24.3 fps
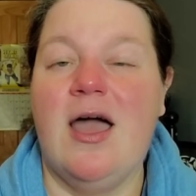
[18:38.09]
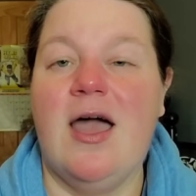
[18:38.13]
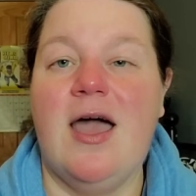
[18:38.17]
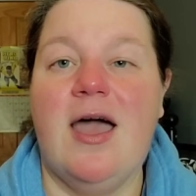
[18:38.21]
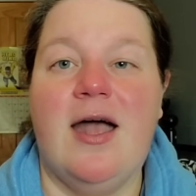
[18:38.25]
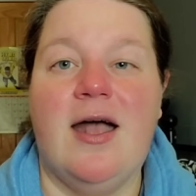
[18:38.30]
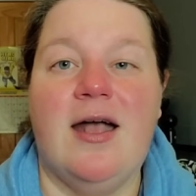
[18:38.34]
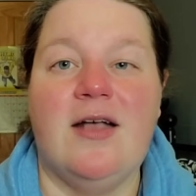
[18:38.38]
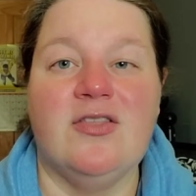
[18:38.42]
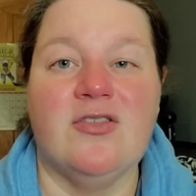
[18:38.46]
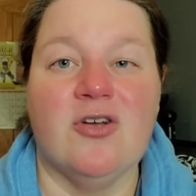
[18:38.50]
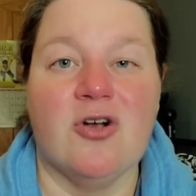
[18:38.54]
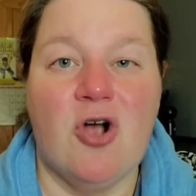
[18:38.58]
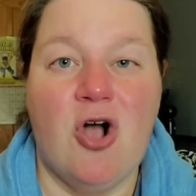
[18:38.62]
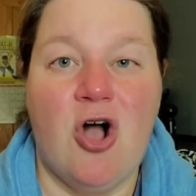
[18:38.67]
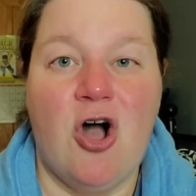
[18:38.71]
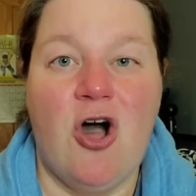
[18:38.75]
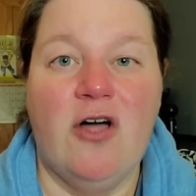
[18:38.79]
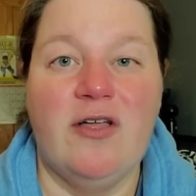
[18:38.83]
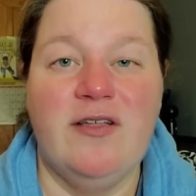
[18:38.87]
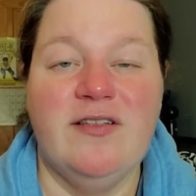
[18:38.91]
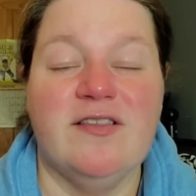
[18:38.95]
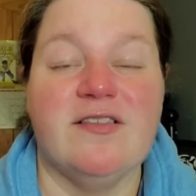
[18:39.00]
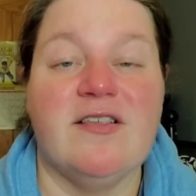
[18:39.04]
And they're
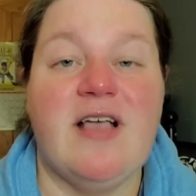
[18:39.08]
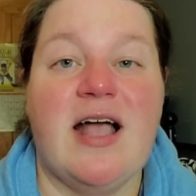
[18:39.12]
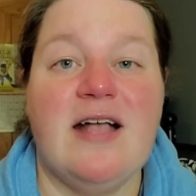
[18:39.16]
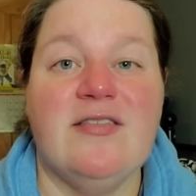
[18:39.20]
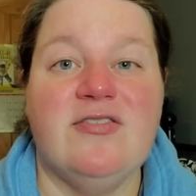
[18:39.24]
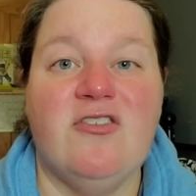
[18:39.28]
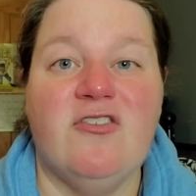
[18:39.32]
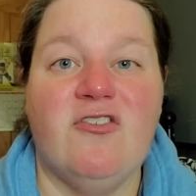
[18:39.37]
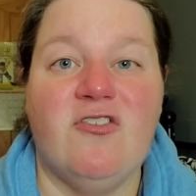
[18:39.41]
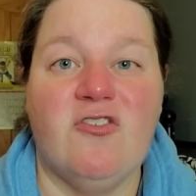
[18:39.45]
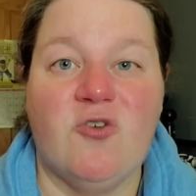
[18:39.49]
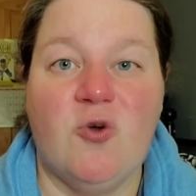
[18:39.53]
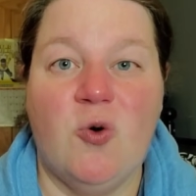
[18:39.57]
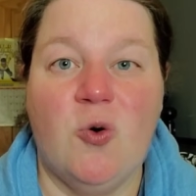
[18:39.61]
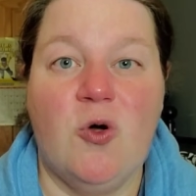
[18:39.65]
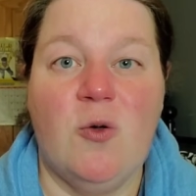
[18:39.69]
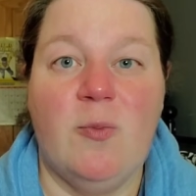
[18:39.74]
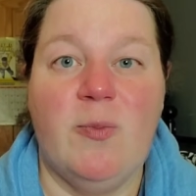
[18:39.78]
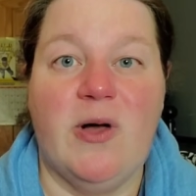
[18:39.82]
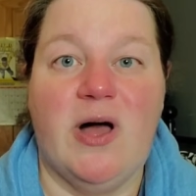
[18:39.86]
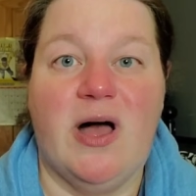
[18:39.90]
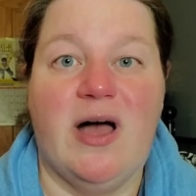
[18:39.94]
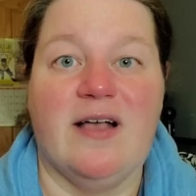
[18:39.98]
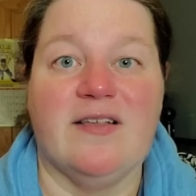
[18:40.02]
all inside the school
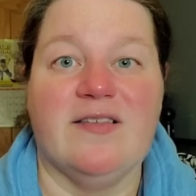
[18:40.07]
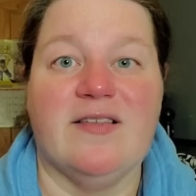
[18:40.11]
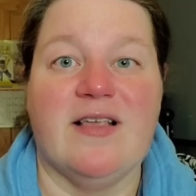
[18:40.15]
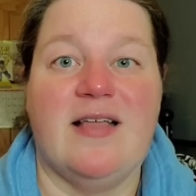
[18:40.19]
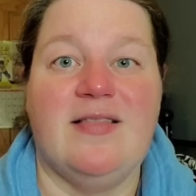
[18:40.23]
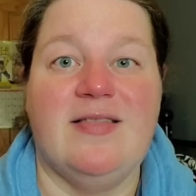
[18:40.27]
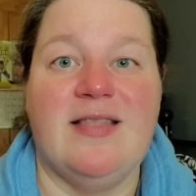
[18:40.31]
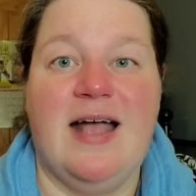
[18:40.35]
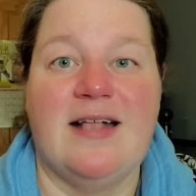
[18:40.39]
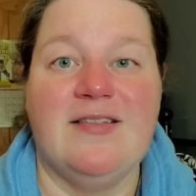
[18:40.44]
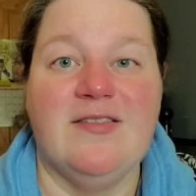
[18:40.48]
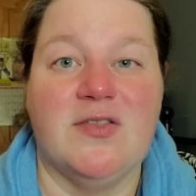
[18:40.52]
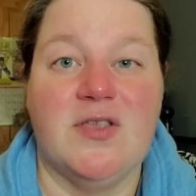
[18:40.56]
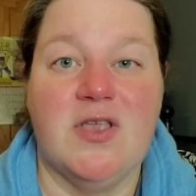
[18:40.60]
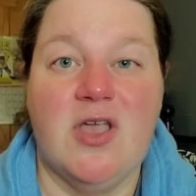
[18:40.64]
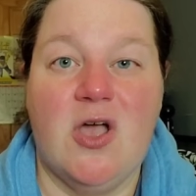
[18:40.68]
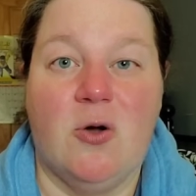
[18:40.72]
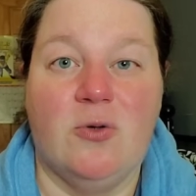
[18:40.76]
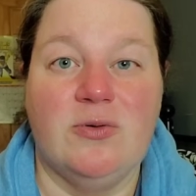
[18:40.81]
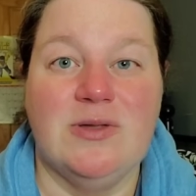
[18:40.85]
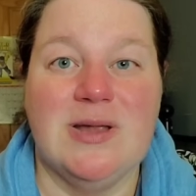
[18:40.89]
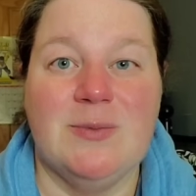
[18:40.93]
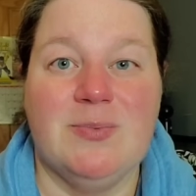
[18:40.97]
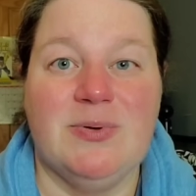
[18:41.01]
bus and that's the
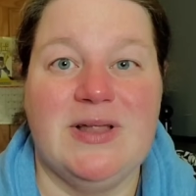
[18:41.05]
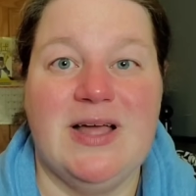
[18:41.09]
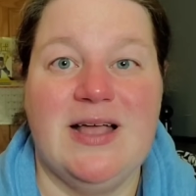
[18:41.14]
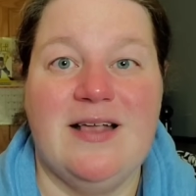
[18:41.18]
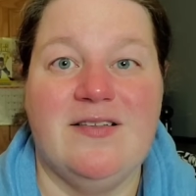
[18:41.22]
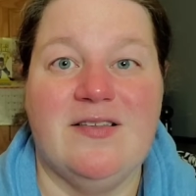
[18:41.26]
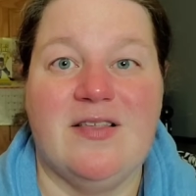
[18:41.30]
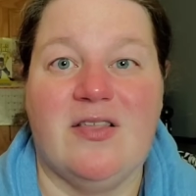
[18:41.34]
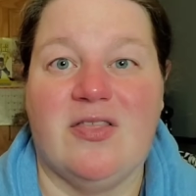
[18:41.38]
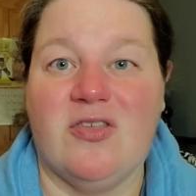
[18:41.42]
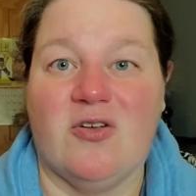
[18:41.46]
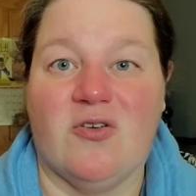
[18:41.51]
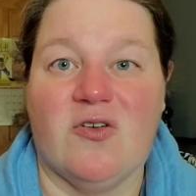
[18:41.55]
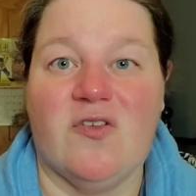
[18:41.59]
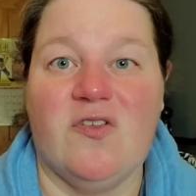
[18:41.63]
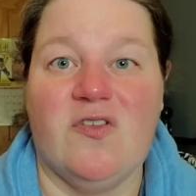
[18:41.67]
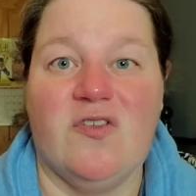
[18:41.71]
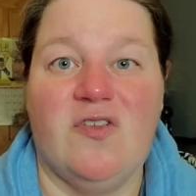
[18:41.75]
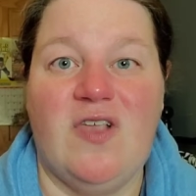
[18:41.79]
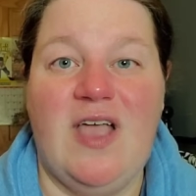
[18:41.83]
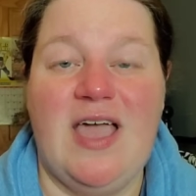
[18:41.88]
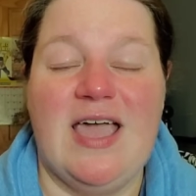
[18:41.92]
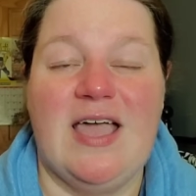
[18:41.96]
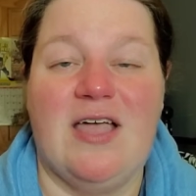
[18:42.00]
only place that they're
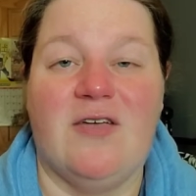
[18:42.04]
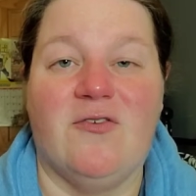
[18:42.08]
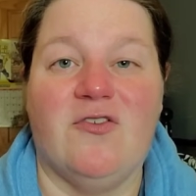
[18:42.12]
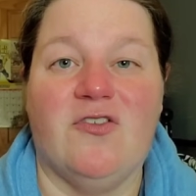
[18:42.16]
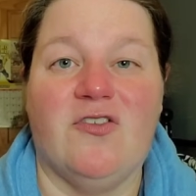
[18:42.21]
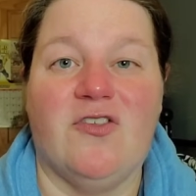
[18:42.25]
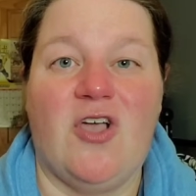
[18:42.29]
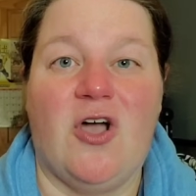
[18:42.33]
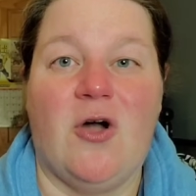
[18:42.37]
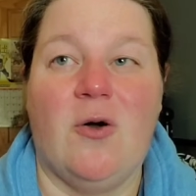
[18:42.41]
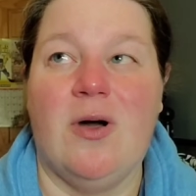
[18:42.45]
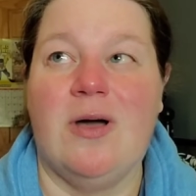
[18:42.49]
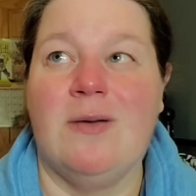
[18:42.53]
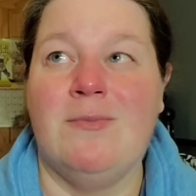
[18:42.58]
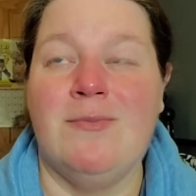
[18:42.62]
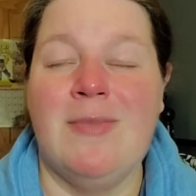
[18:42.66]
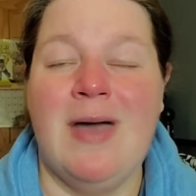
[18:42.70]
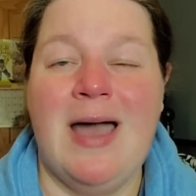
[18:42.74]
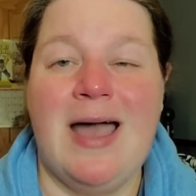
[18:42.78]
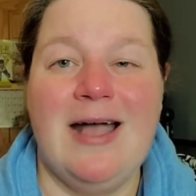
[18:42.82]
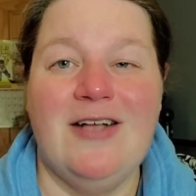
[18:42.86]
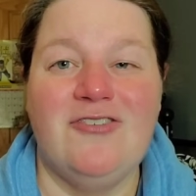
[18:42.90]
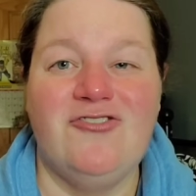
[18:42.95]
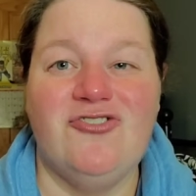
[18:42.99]
safe. So
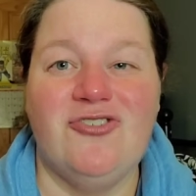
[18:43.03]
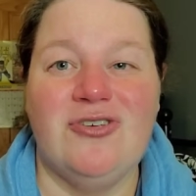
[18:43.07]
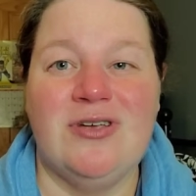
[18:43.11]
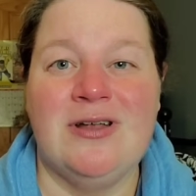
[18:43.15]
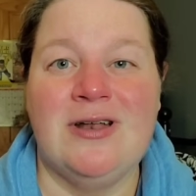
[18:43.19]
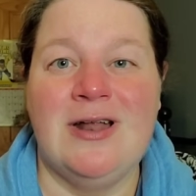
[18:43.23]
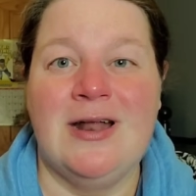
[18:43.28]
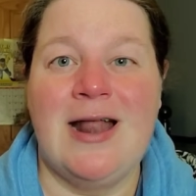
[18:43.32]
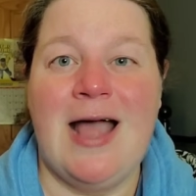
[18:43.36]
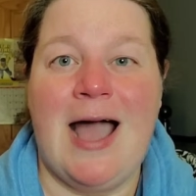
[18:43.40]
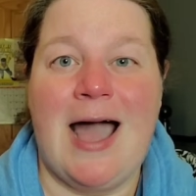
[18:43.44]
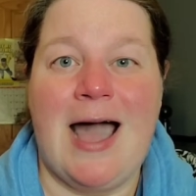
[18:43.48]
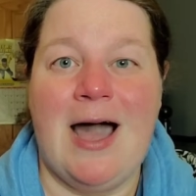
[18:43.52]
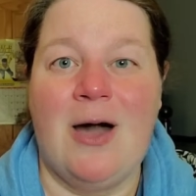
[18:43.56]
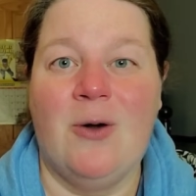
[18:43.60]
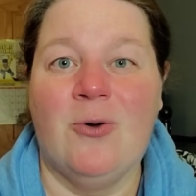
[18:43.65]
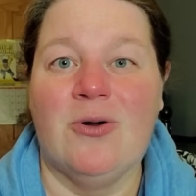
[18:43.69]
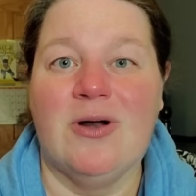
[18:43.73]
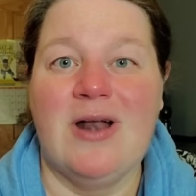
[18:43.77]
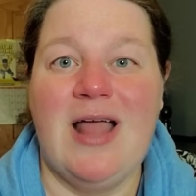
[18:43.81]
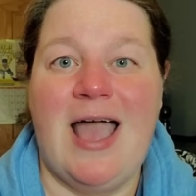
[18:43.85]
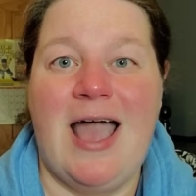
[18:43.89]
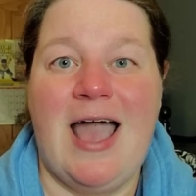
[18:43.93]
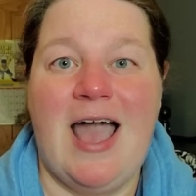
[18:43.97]
imagine an
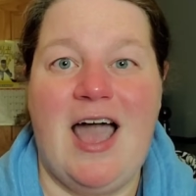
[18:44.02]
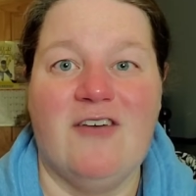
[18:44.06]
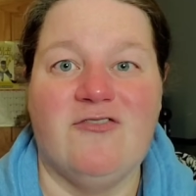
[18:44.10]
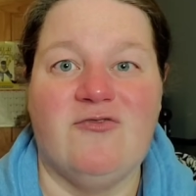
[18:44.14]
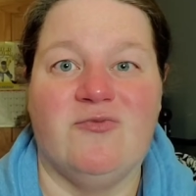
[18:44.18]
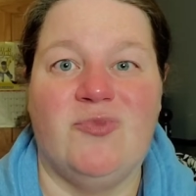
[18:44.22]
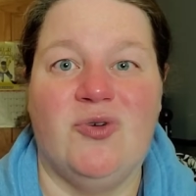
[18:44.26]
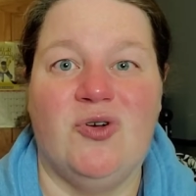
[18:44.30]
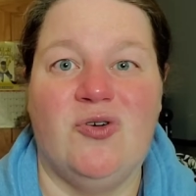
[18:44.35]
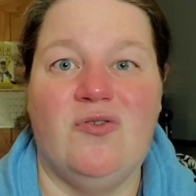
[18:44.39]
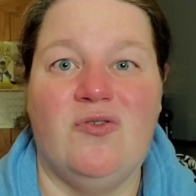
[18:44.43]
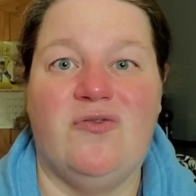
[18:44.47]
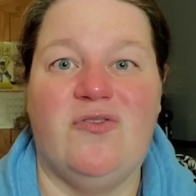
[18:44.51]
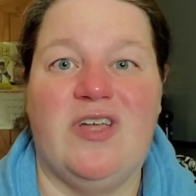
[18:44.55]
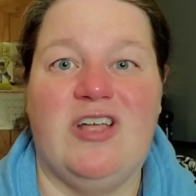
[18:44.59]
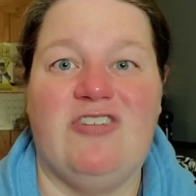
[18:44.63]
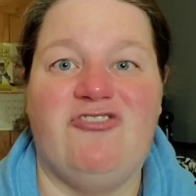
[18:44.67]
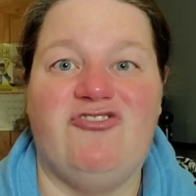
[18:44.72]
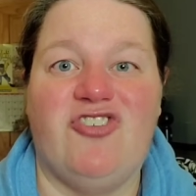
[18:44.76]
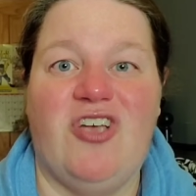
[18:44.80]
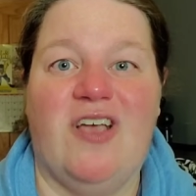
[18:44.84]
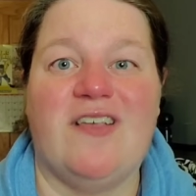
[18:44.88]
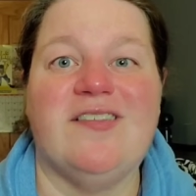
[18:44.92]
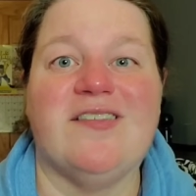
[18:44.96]
hour and a half movie
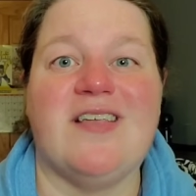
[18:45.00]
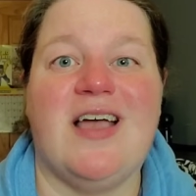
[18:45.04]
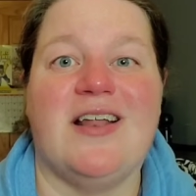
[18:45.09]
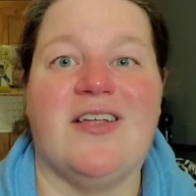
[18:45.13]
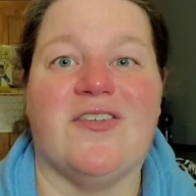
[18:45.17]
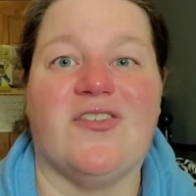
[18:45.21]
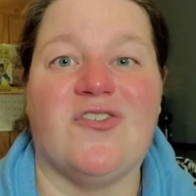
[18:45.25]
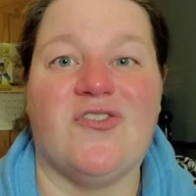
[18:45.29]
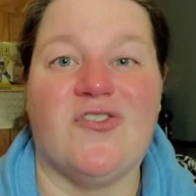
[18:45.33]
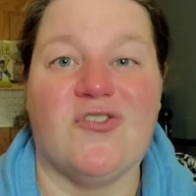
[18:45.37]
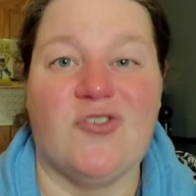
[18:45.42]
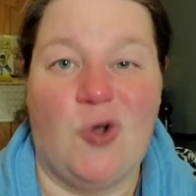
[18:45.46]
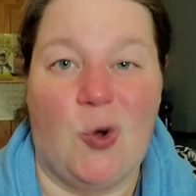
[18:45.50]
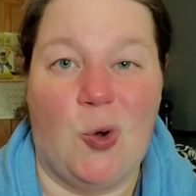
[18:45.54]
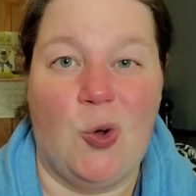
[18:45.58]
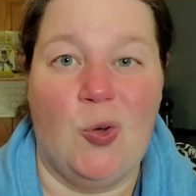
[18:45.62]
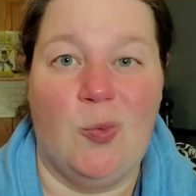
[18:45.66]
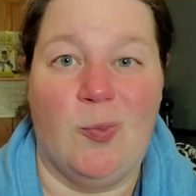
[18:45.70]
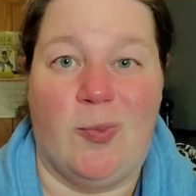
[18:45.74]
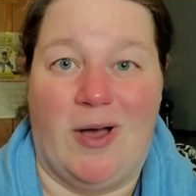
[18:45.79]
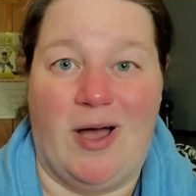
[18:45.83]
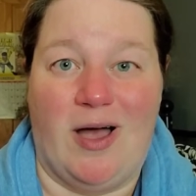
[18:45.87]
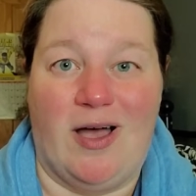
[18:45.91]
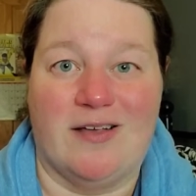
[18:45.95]
just on a
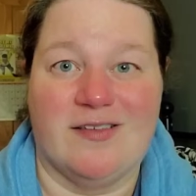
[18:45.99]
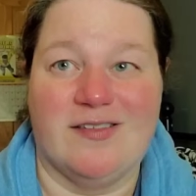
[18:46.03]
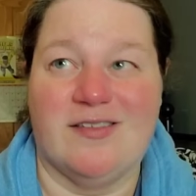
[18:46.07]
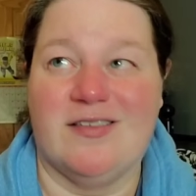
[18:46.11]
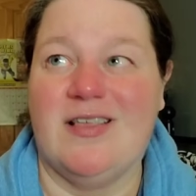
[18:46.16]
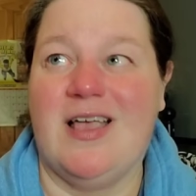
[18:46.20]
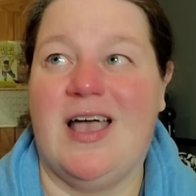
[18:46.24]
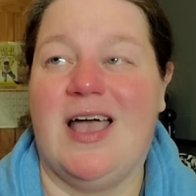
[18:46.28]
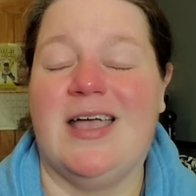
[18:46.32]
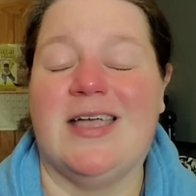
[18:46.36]
school bus.